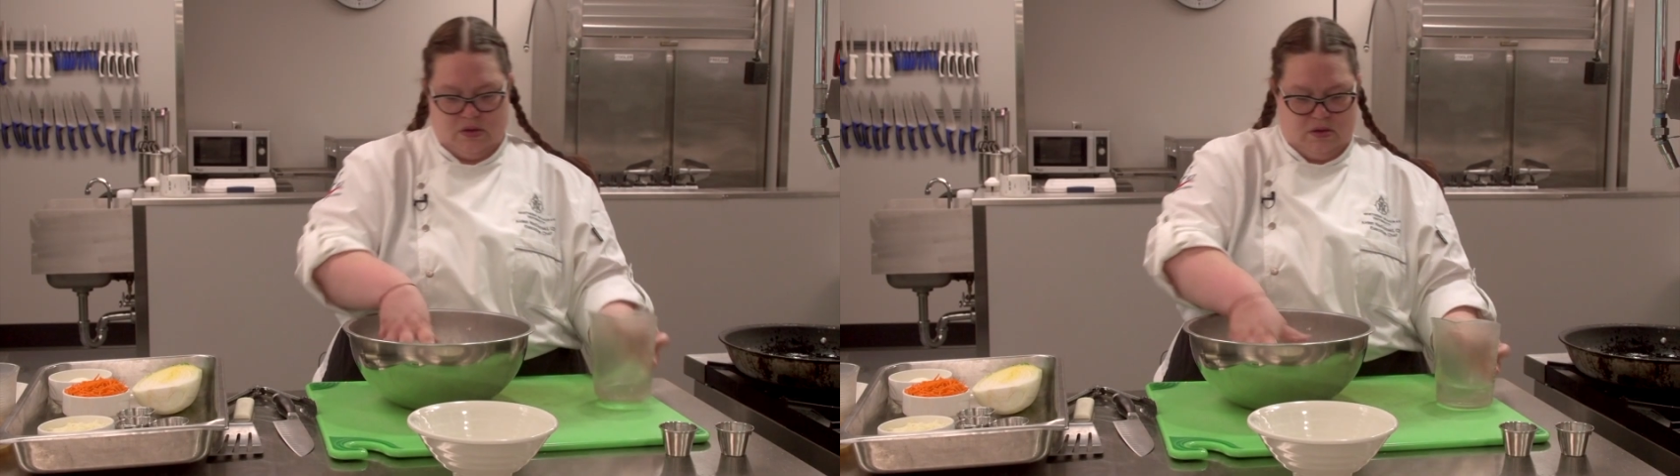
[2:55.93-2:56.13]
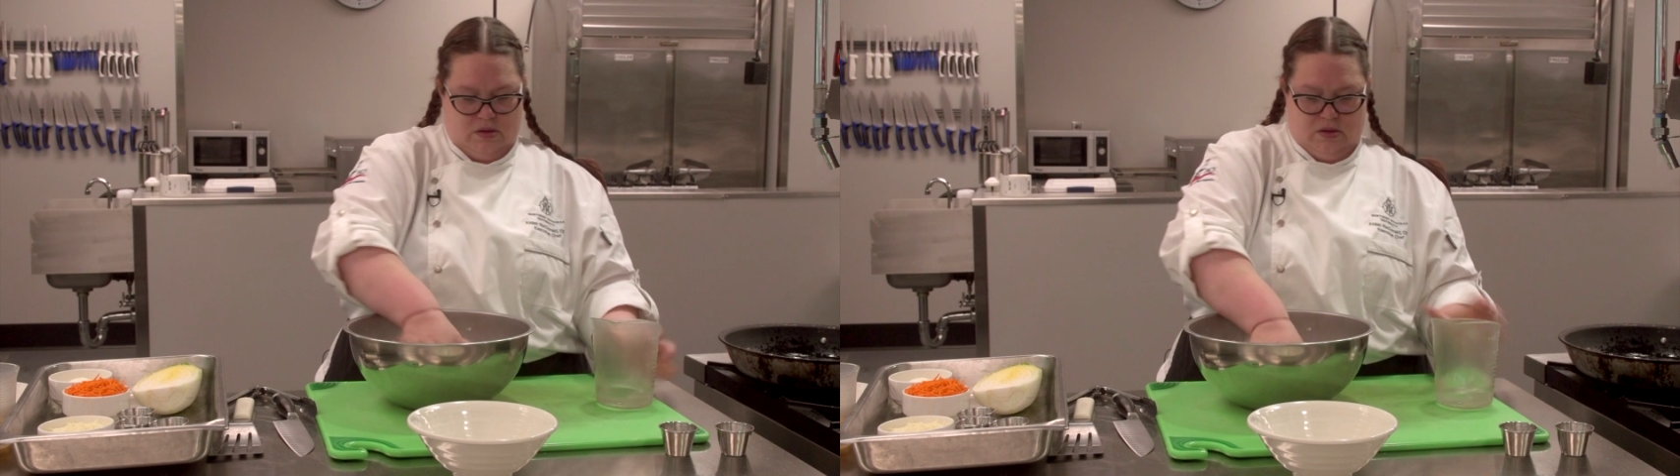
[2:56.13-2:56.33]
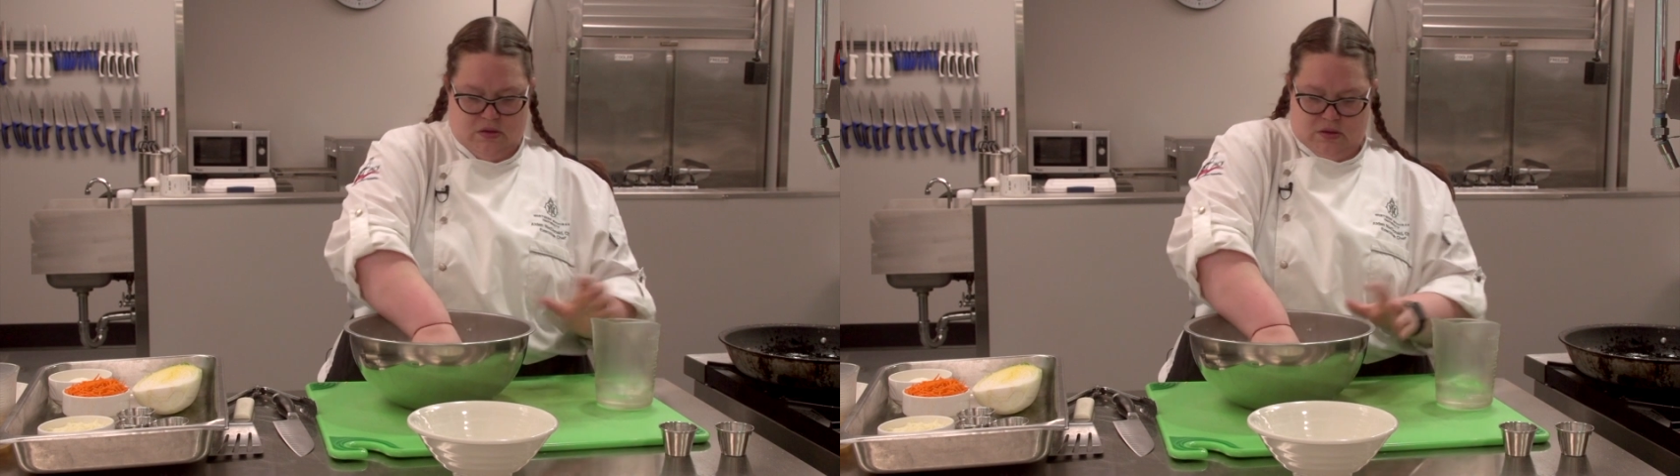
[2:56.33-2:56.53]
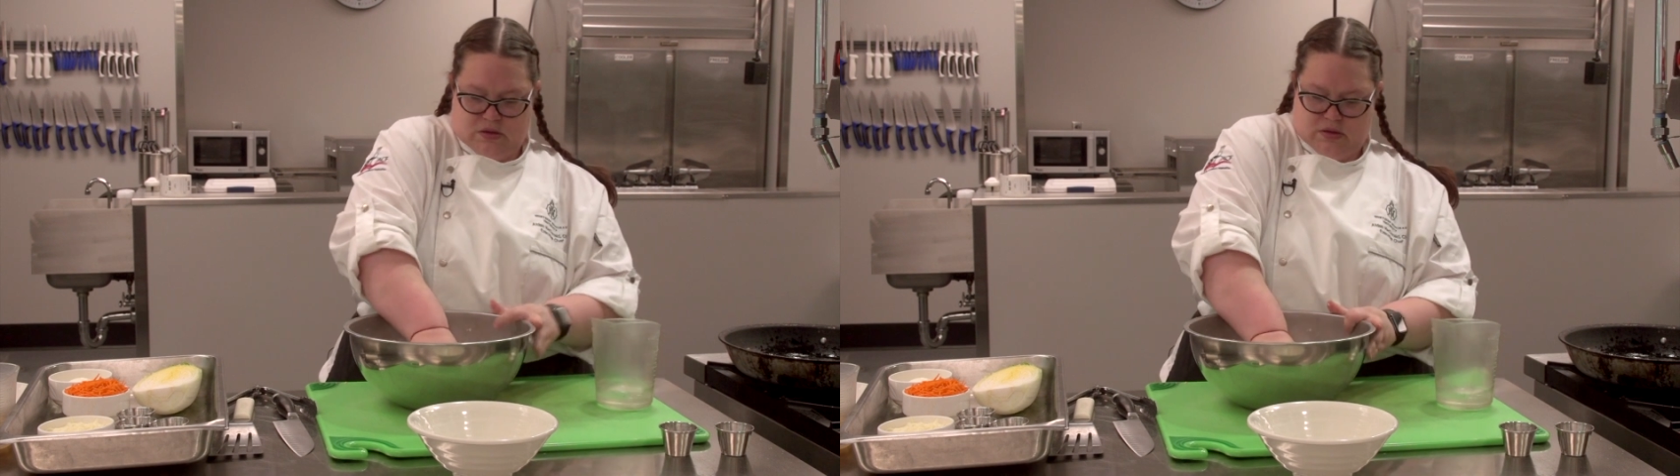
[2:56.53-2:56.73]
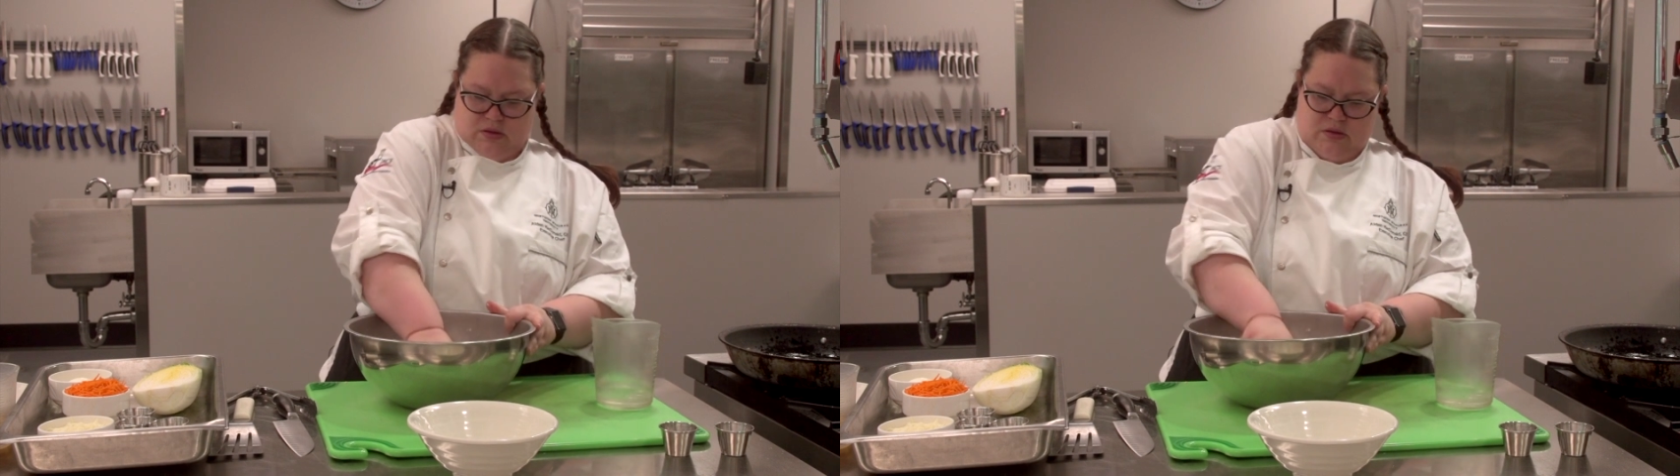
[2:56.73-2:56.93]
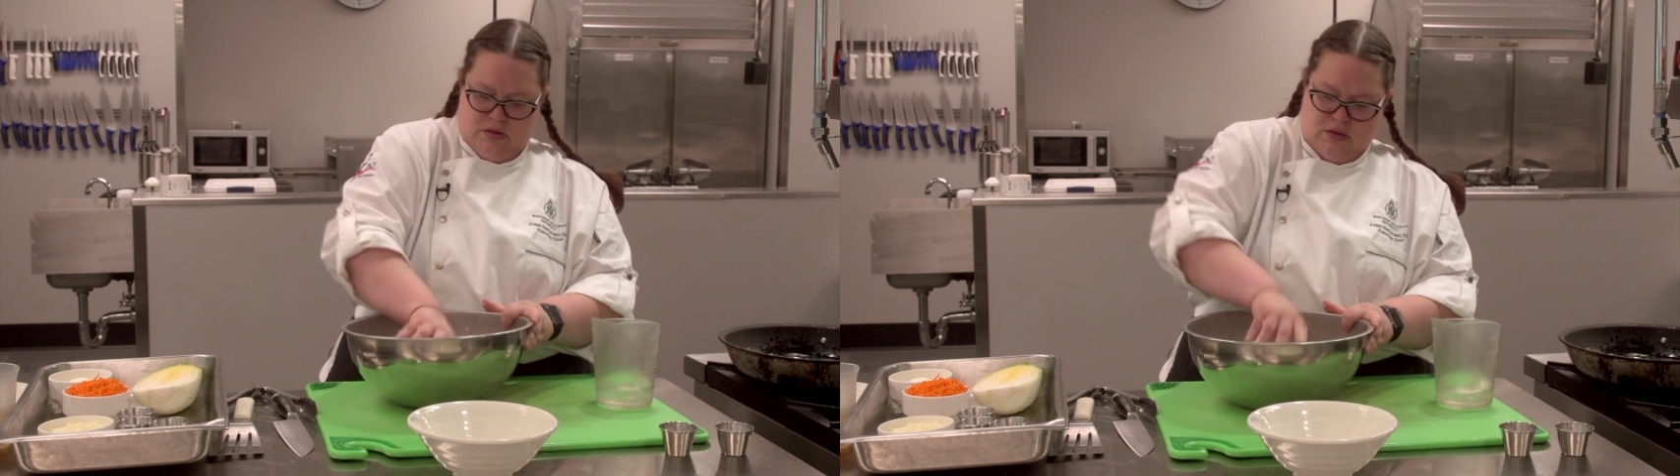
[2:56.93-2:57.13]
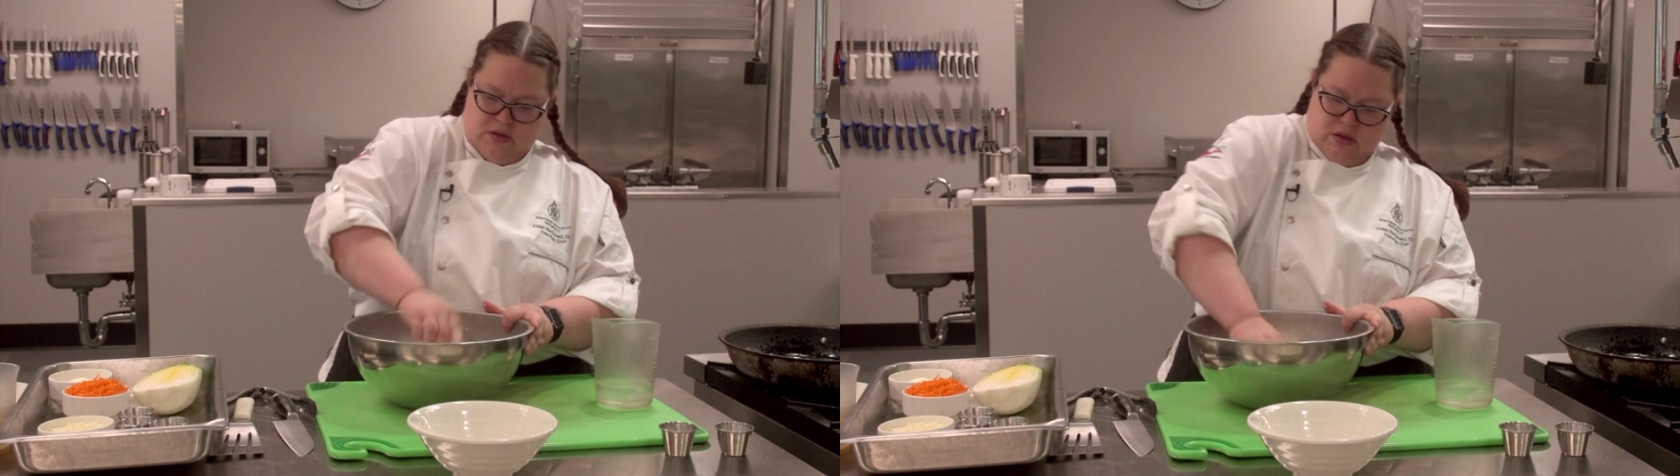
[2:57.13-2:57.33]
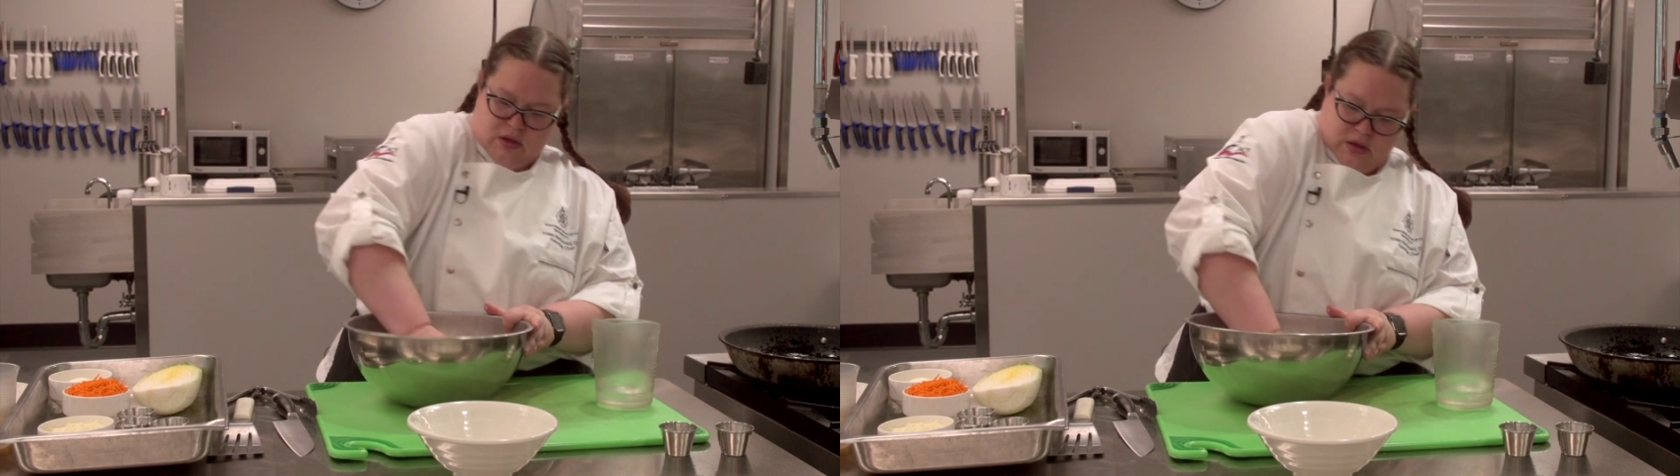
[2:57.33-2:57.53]

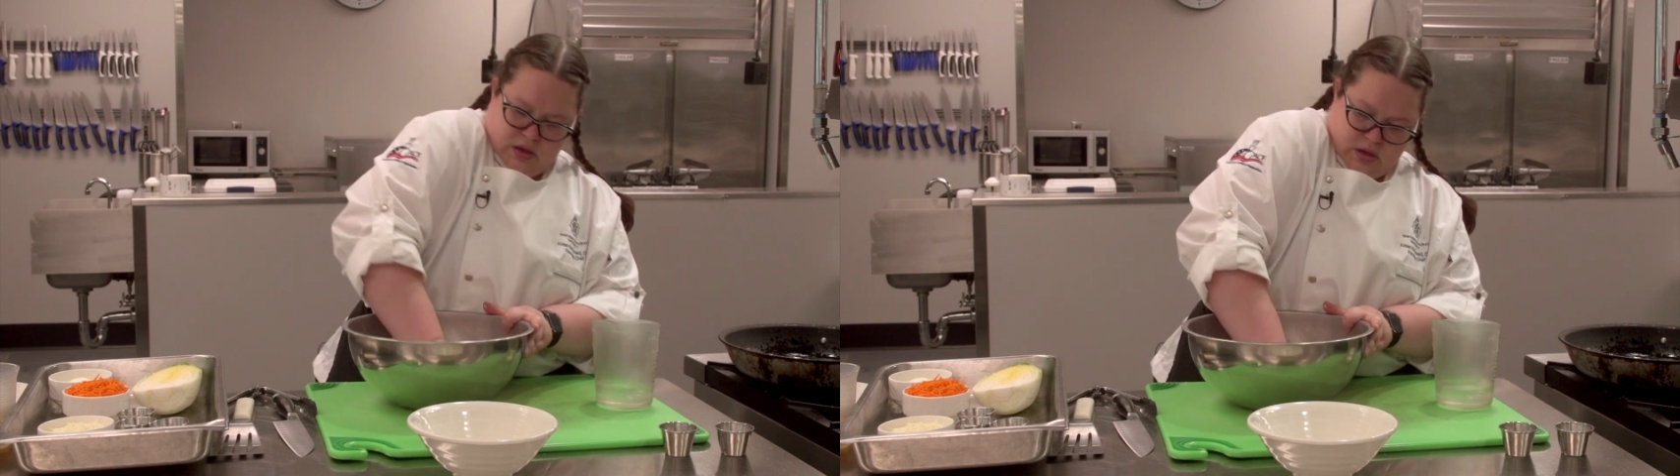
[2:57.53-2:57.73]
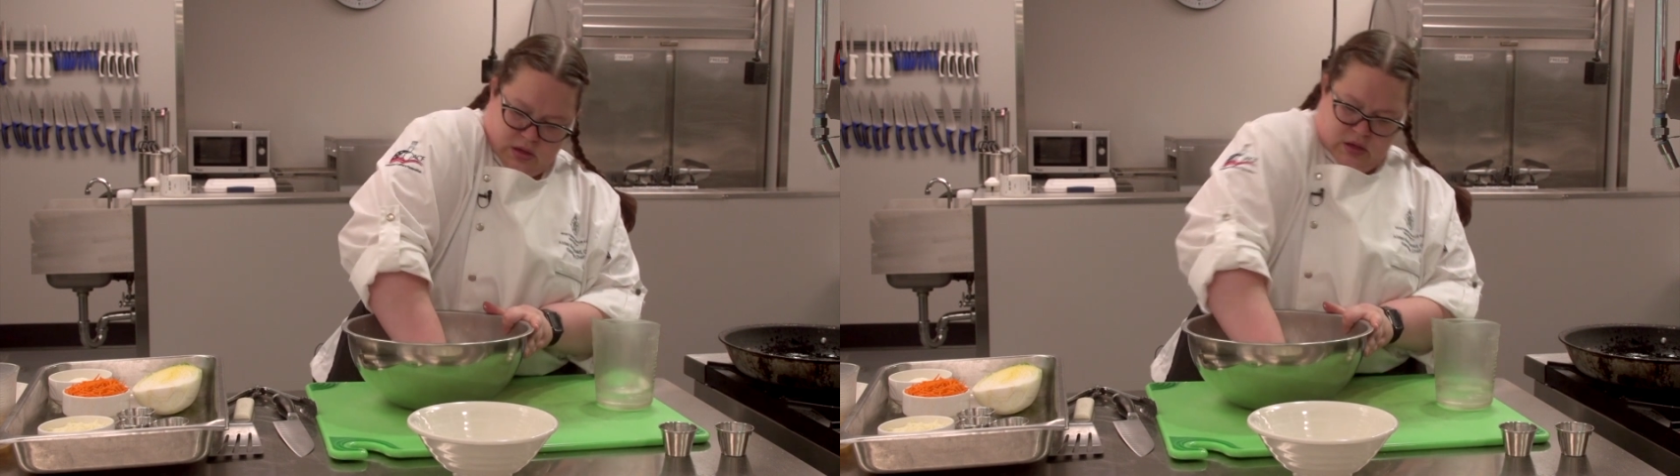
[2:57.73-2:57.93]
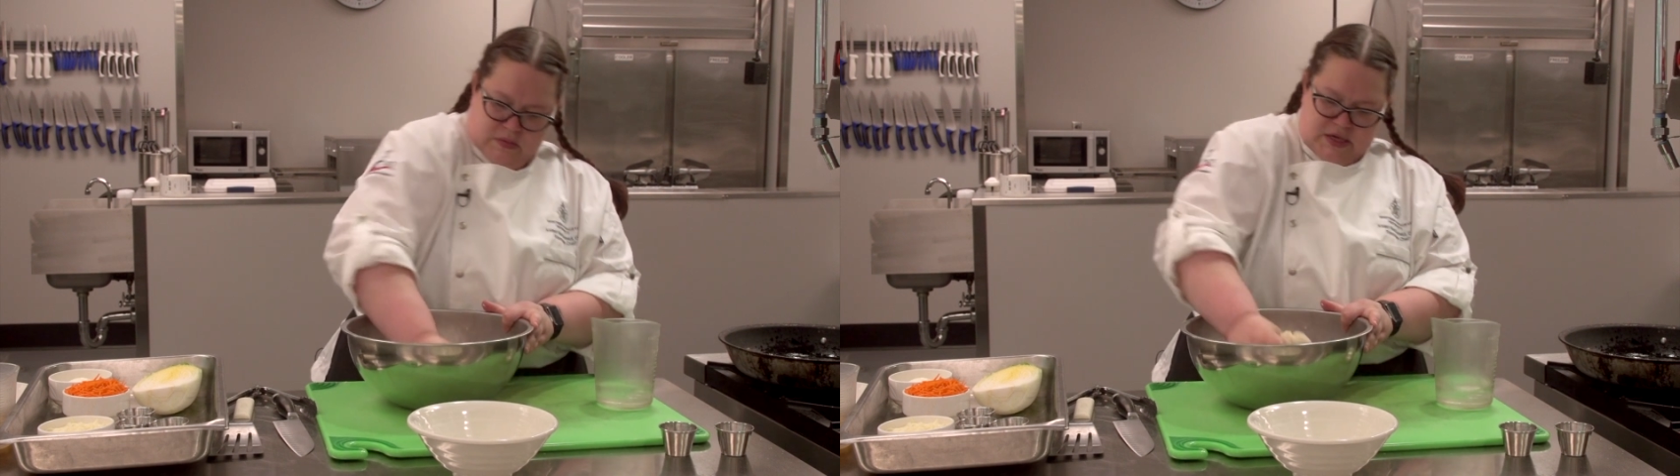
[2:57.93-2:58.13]
and